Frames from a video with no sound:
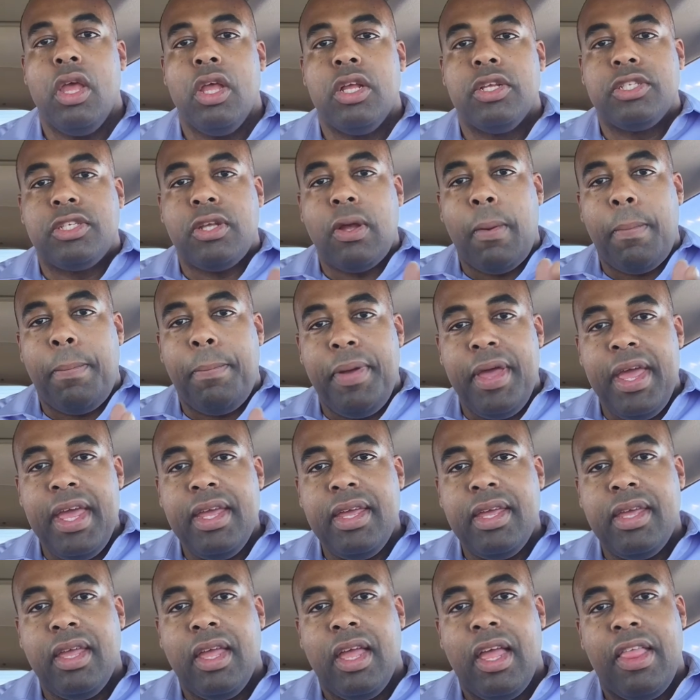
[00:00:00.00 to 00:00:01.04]
So
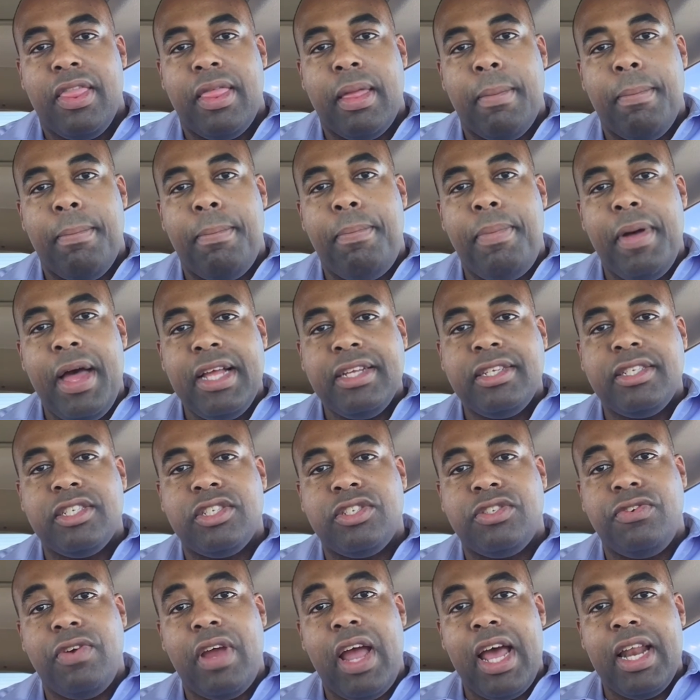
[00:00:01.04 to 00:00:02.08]
pick the best
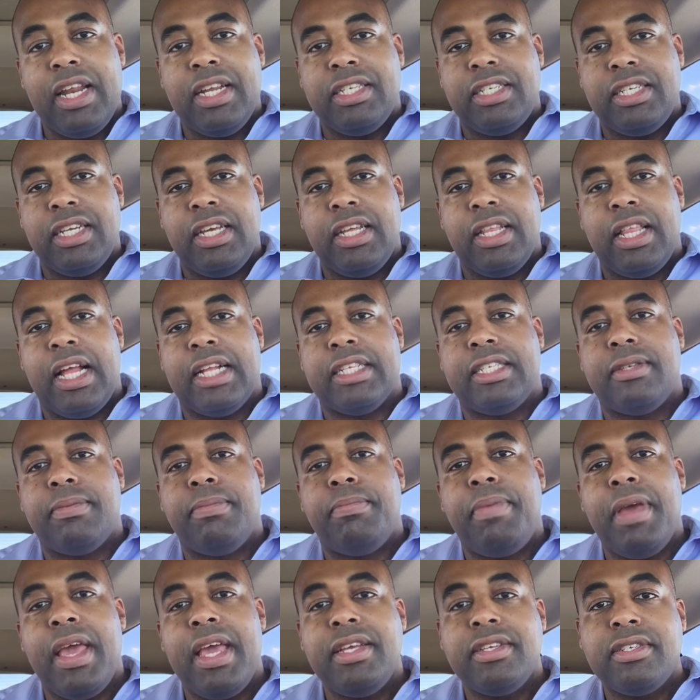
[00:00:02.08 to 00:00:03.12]
strategy that's
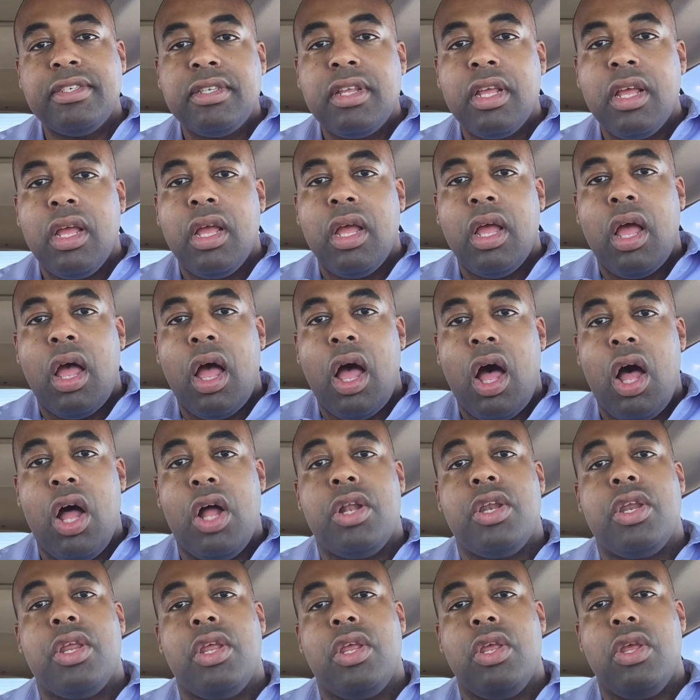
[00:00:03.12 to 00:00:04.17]
based
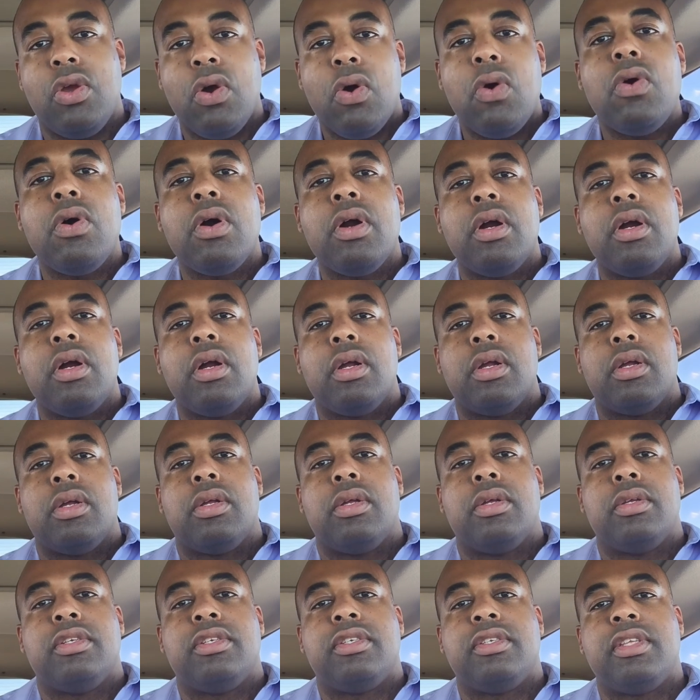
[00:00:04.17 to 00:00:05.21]
on your
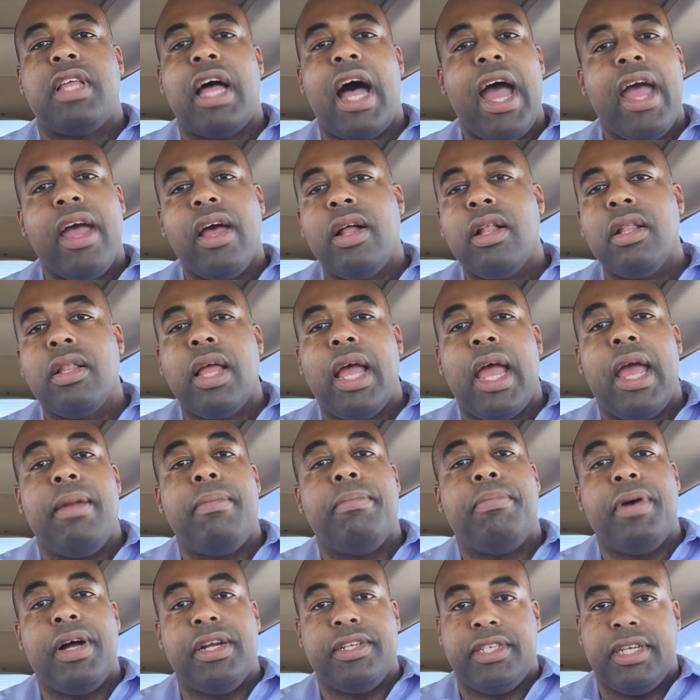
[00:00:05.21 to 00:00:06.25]
style
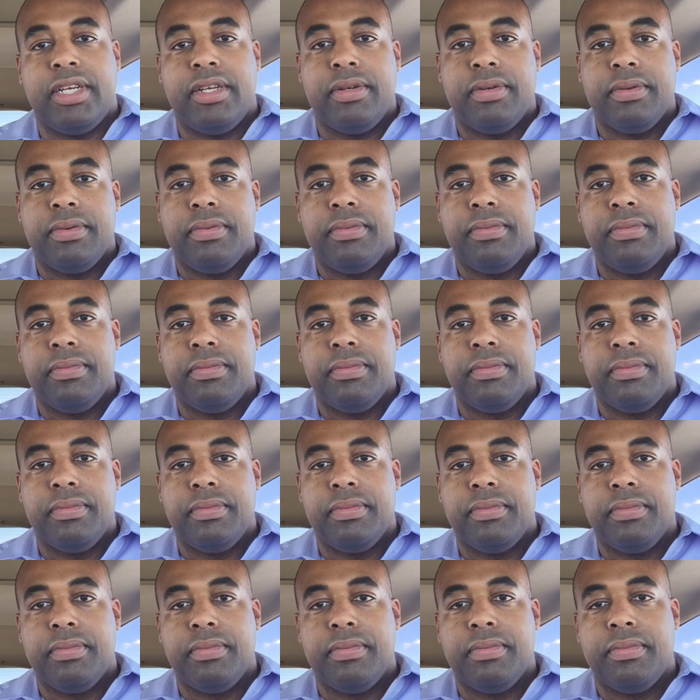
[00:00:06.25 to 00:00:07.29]
and budget.
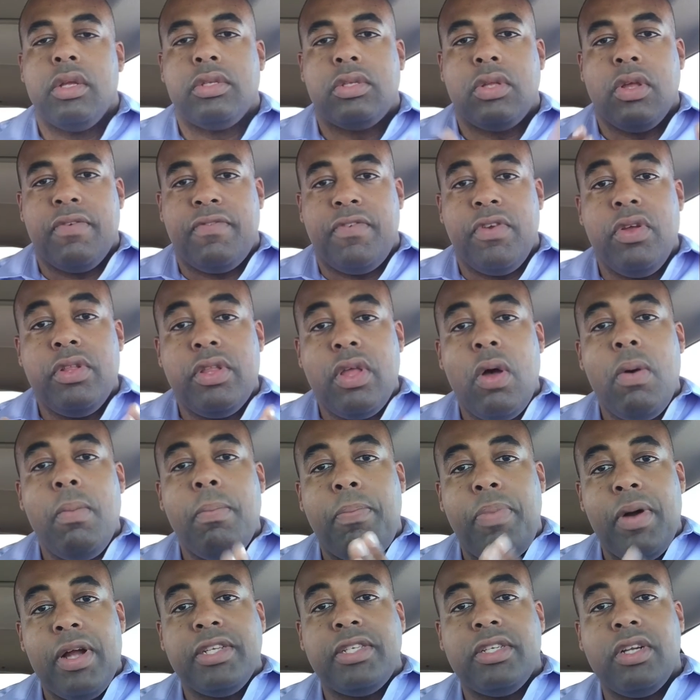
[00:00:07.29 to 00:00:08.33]
So if you
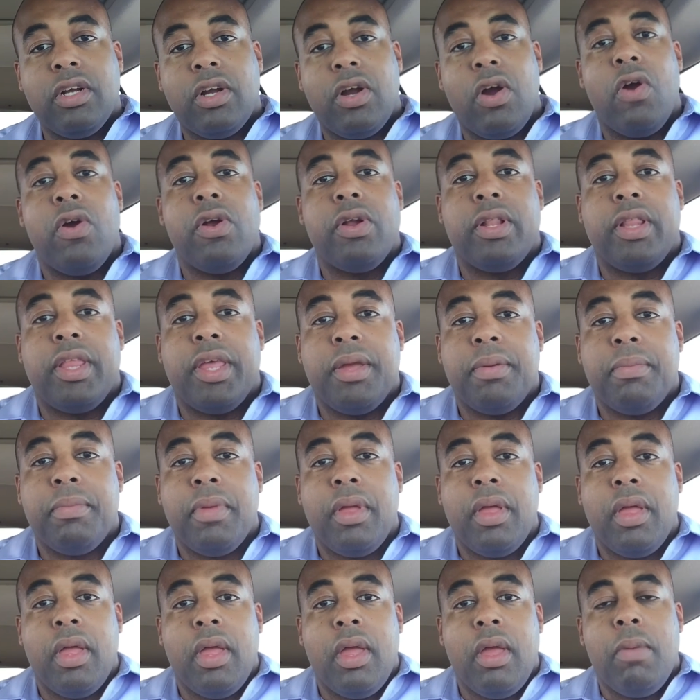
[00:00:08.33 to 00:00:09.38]
don't budget accordingly,
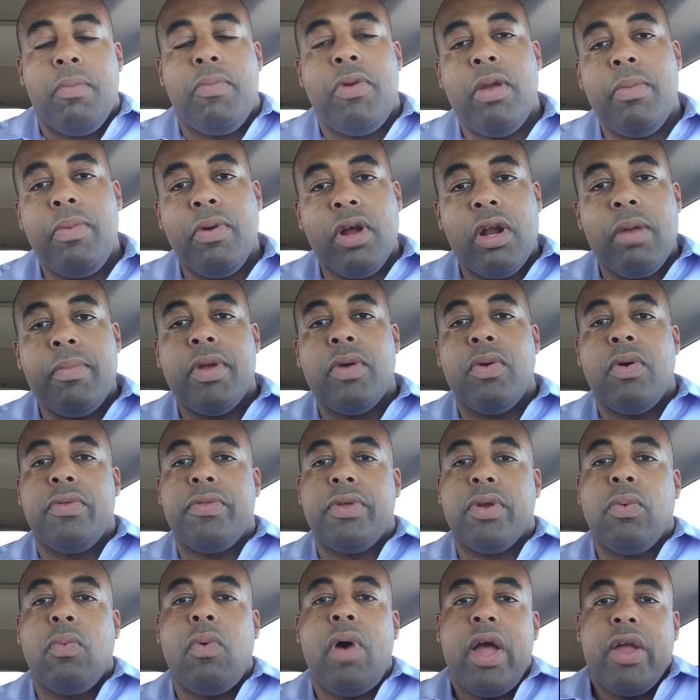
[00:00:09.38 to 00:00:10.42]
people are going to be
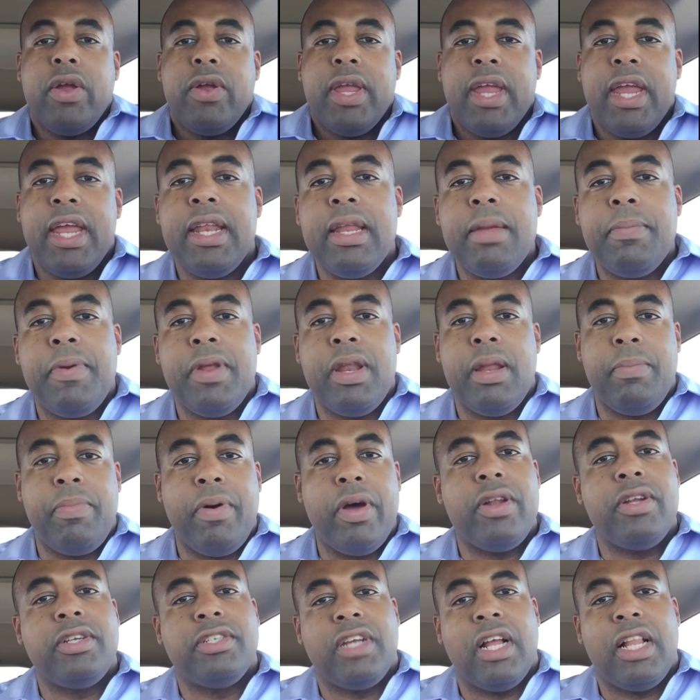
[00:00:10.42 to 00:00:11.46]
wondering why you're eating peanut
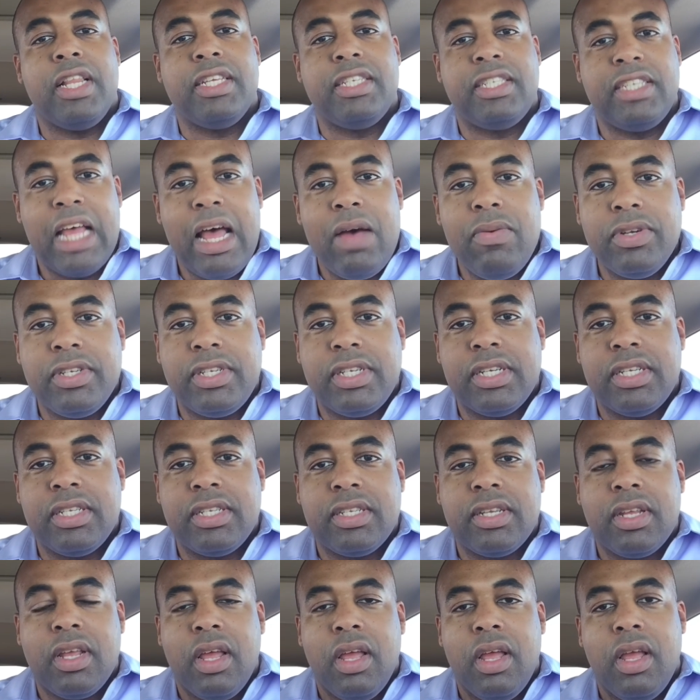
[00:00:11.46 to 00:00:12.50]
butter and jelly
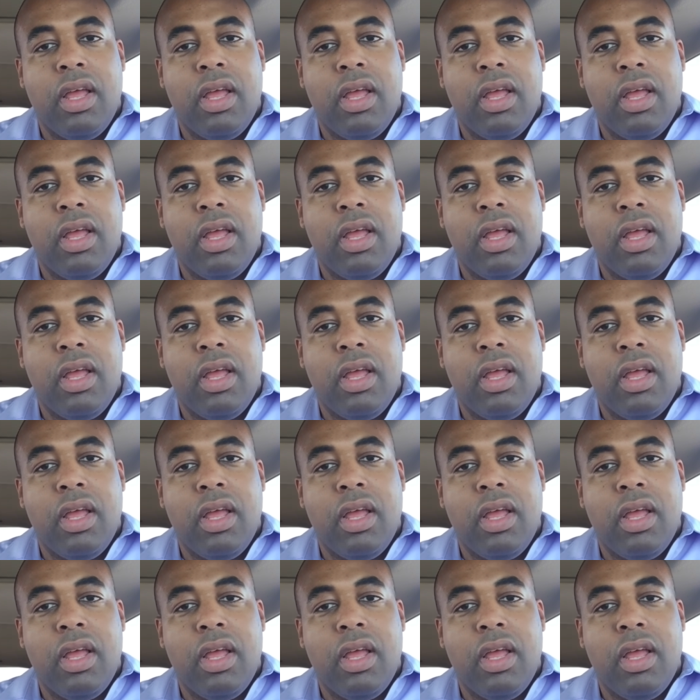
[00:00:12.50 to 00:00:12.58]
sandwiches